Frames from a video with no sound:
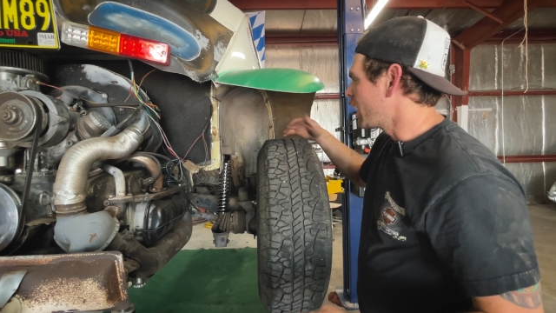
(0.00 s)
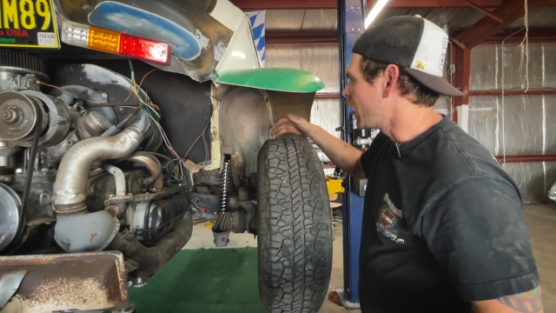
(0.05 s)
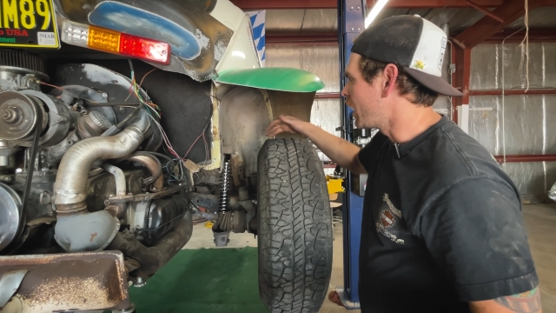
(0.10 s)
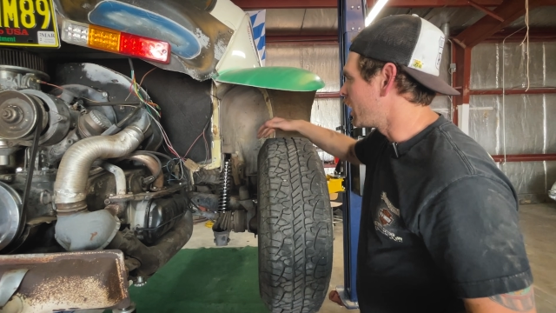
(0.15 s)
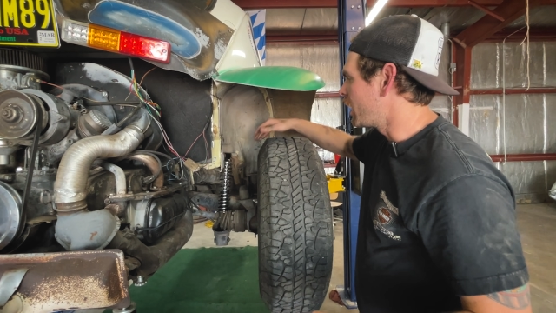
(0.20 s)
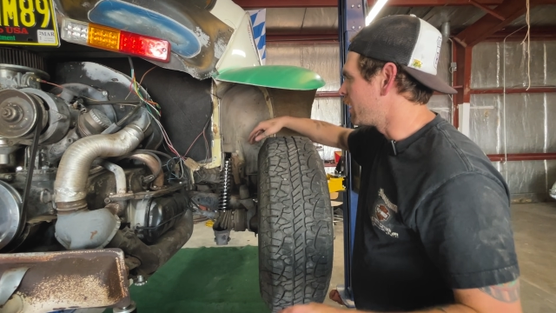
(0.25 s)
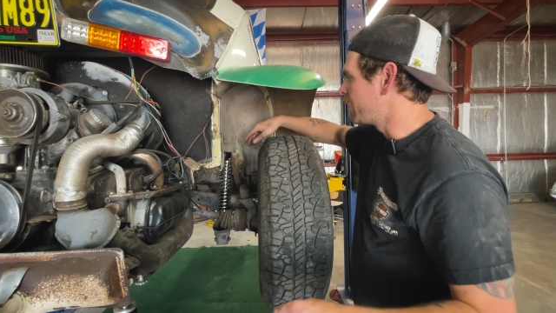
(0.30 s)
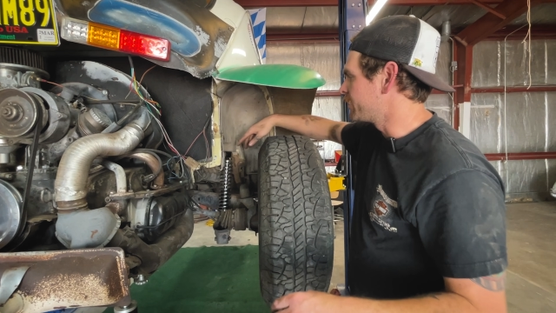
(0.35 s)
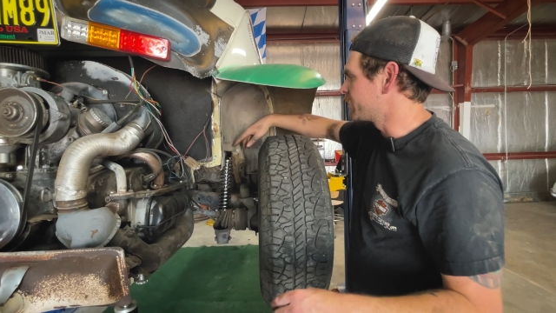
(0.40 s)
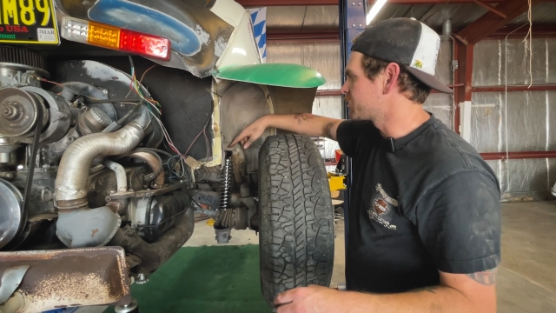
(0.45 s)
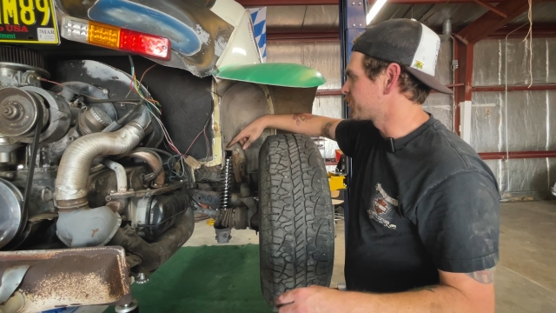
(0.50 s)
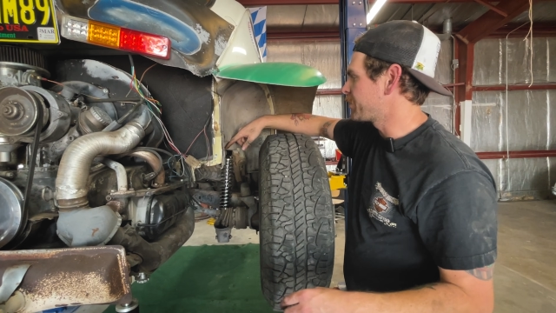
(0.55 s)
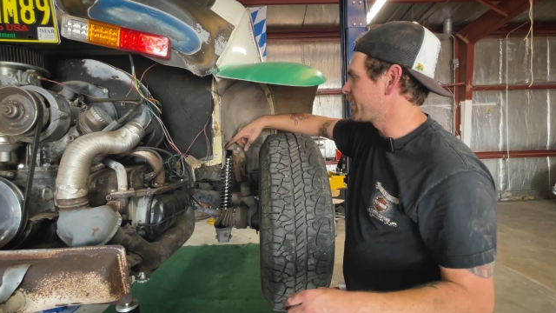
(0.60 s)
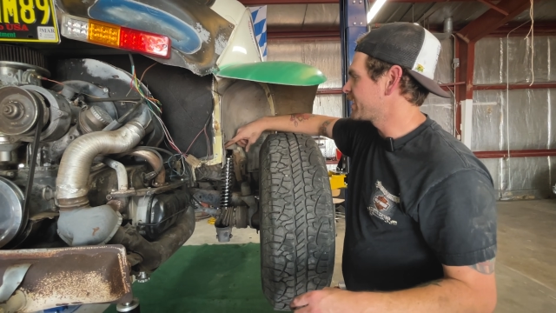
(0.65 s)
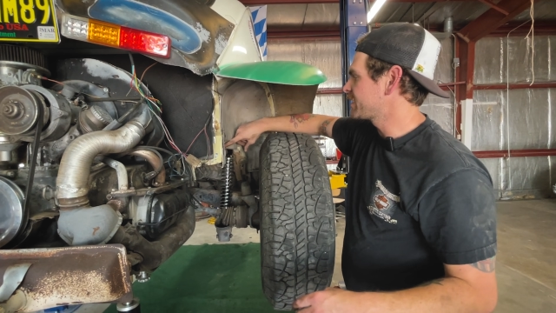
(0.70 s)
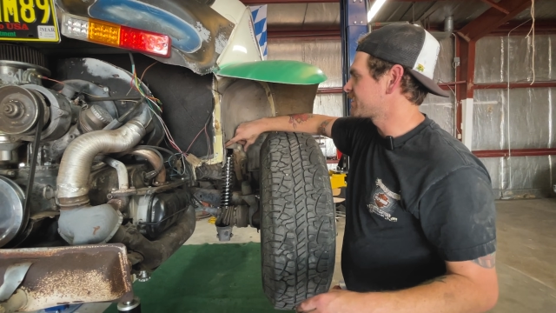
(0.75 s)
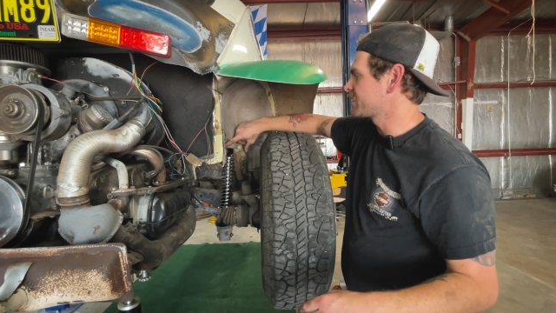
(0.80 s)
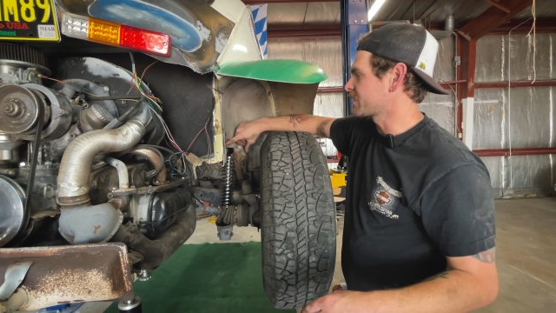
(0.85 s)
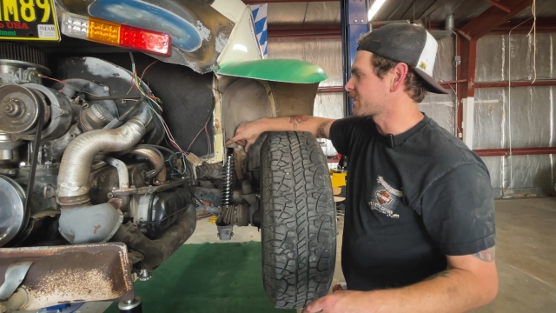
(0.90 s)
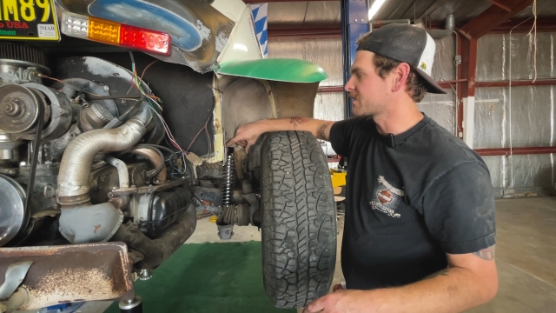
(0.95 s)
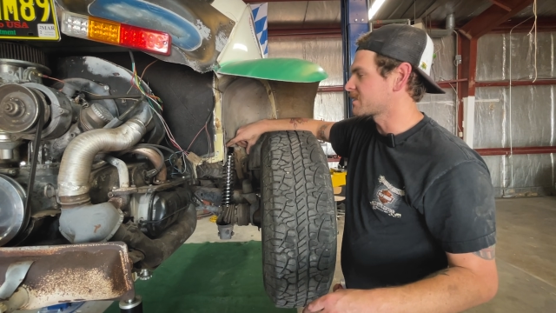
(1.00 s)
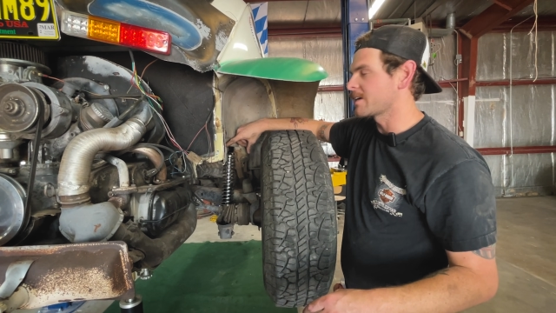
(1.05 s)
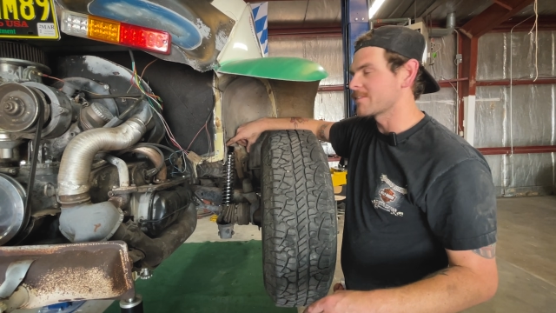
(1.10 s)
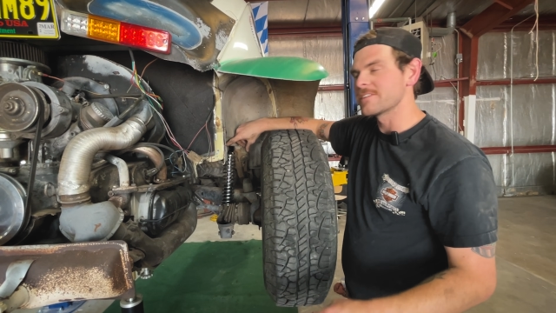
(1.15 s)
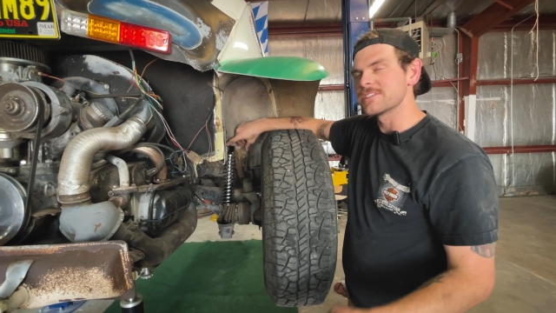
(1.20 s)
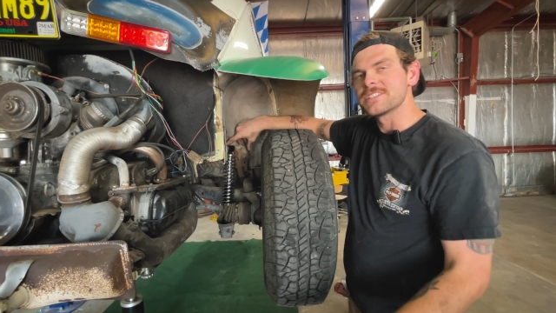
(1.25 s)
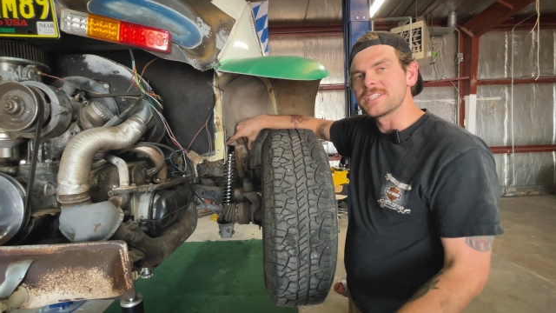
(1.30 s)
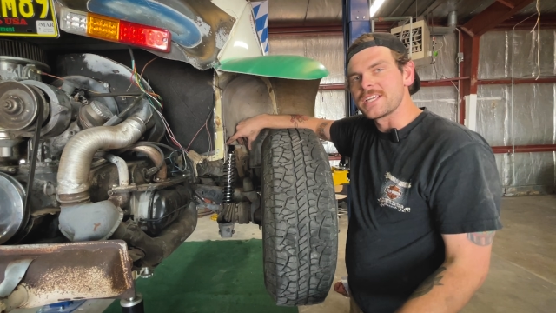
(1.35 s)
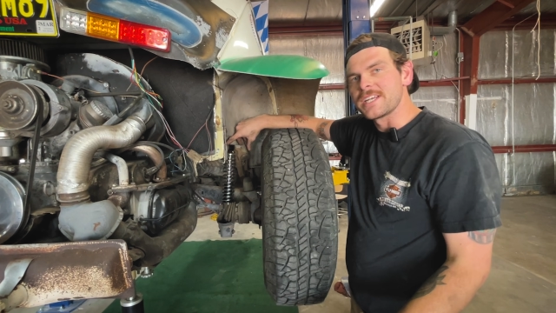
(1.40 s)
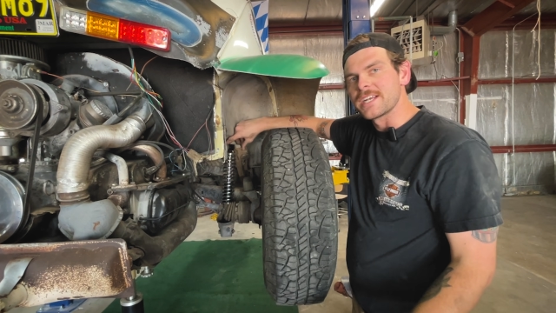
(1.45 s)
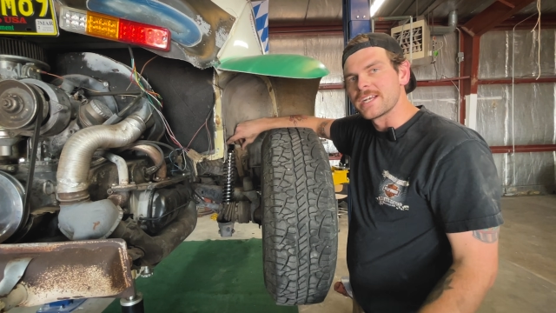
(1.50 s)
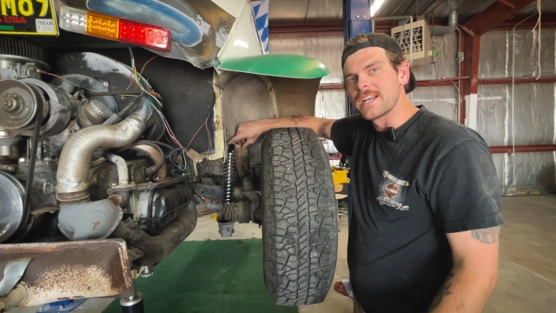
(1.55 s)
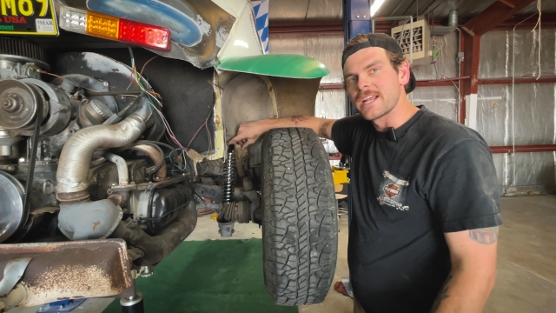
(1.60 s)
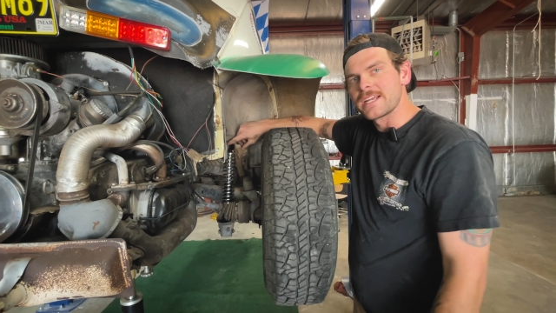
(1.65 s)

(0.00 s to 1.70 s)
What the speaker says: It's a basic 17 and